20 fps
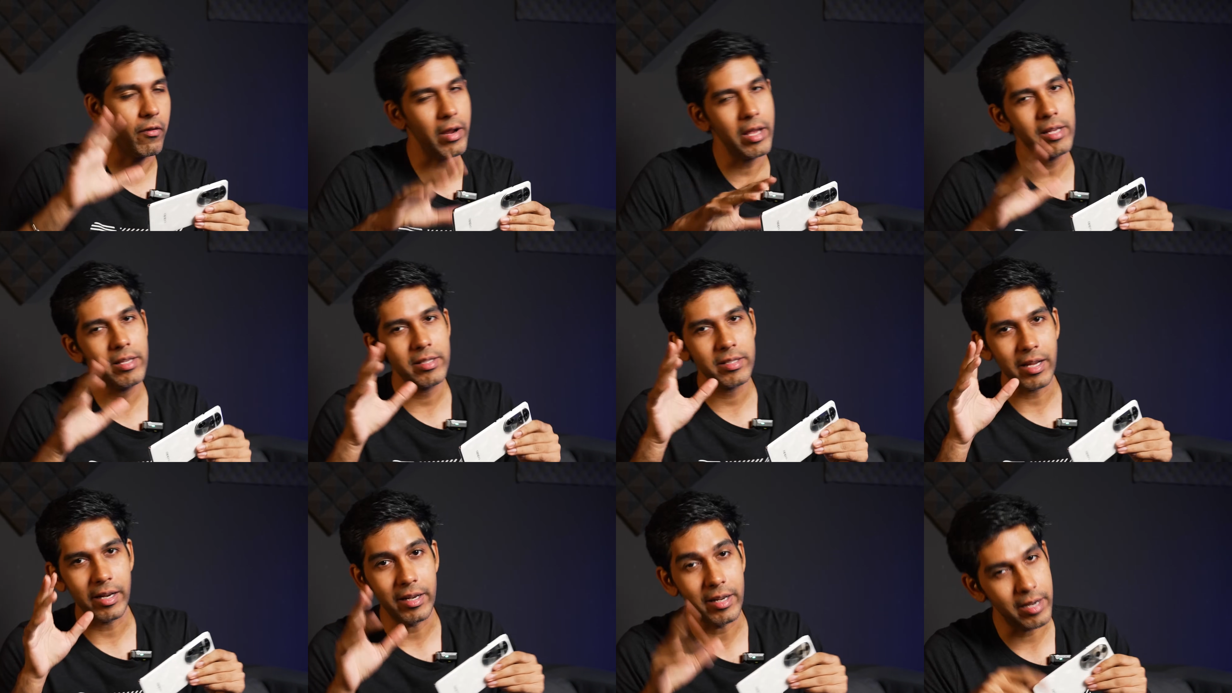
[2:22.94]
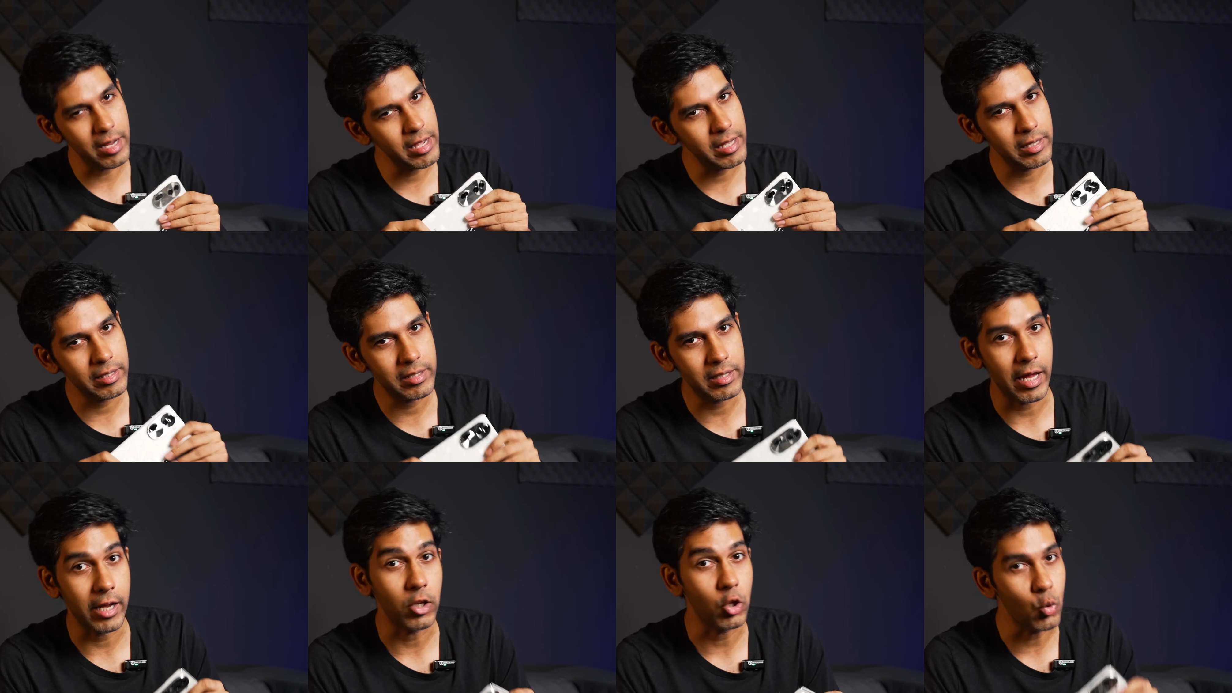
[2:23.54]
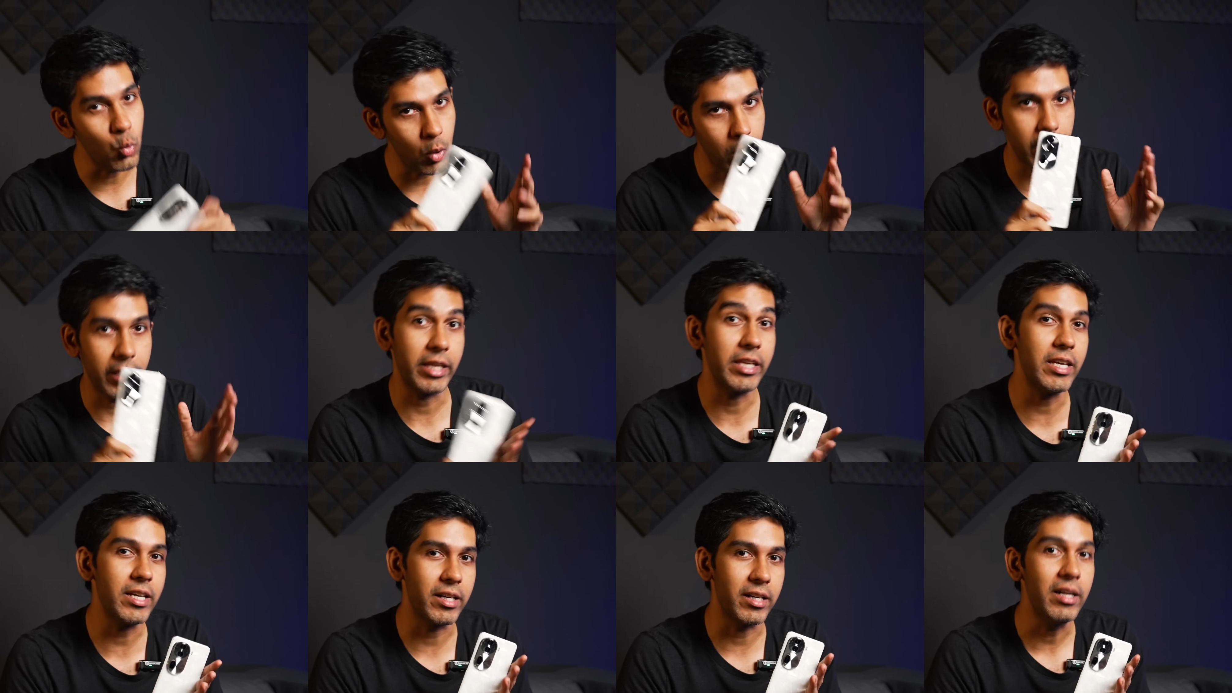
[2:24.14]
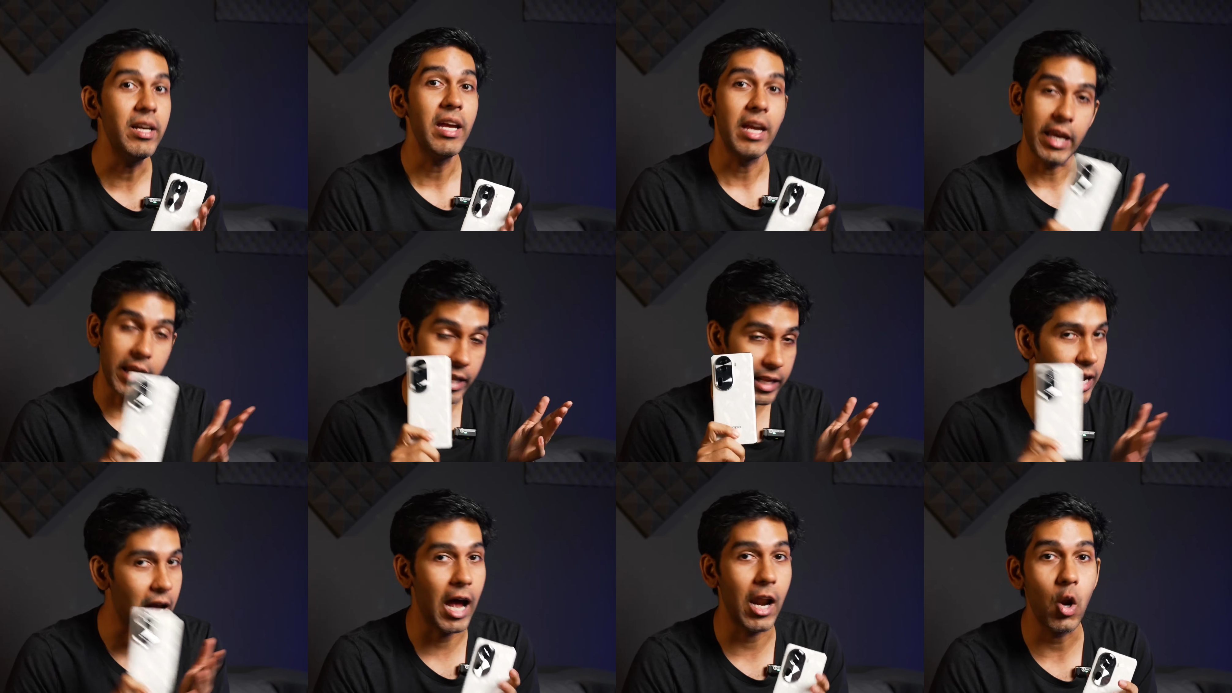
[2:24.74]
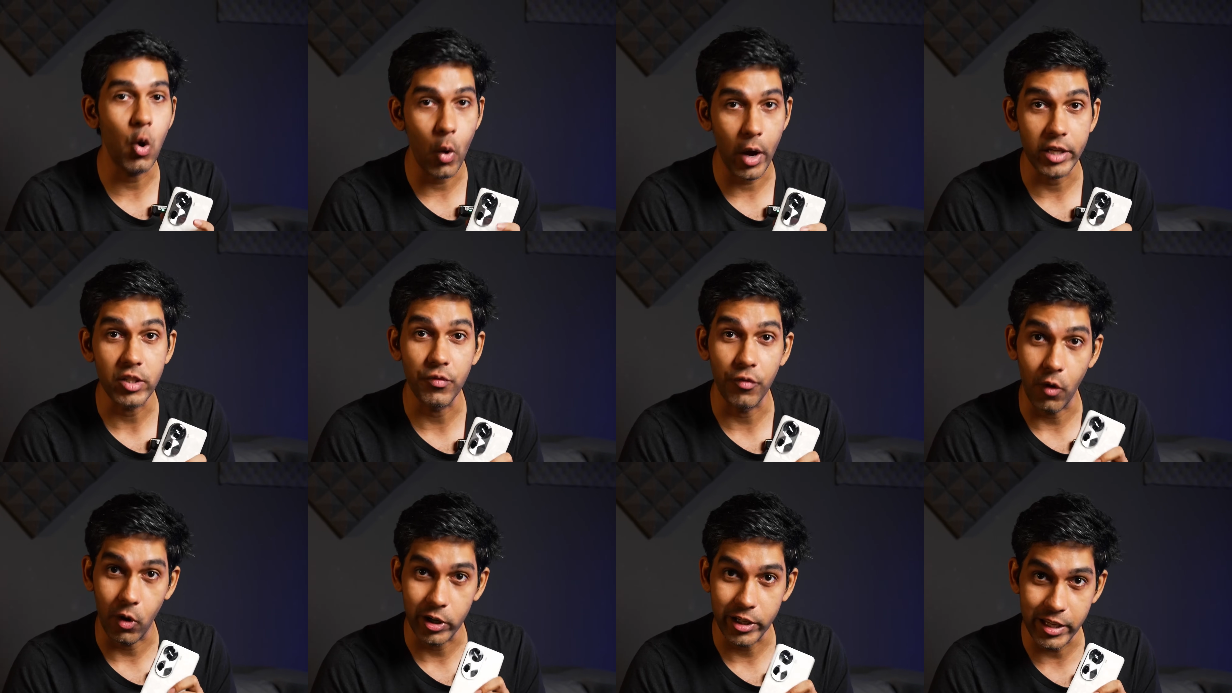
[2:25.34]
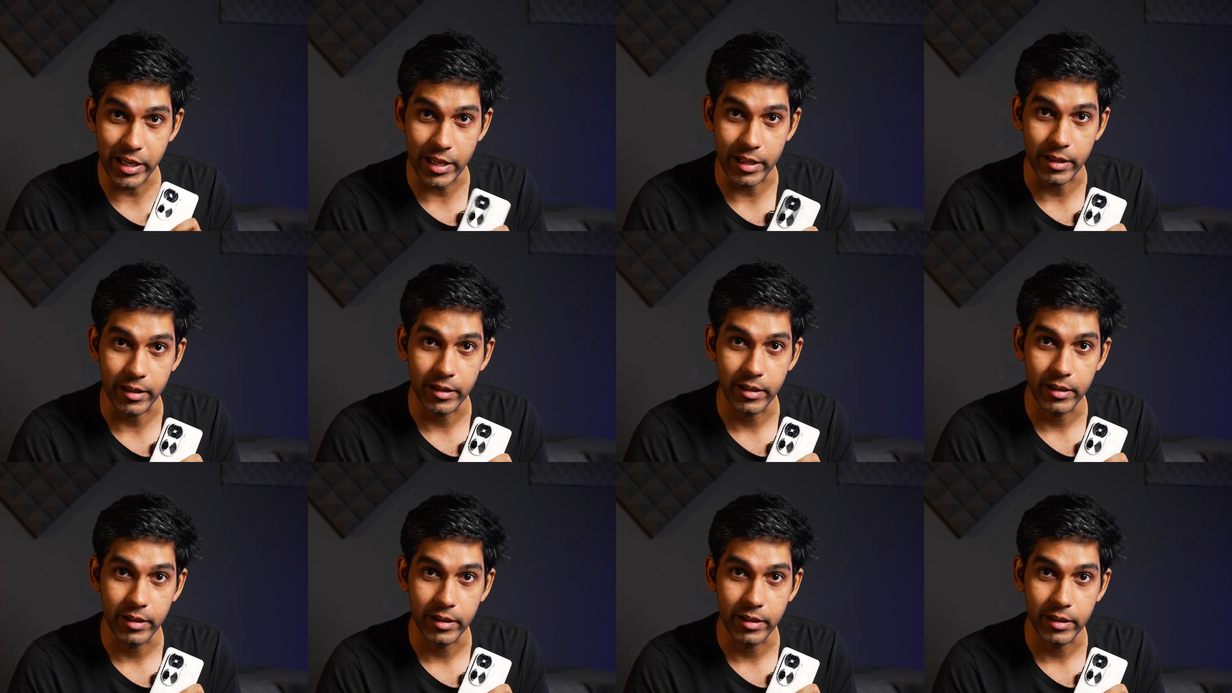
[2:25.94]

rings and dings that you will hear in ColorOS 14.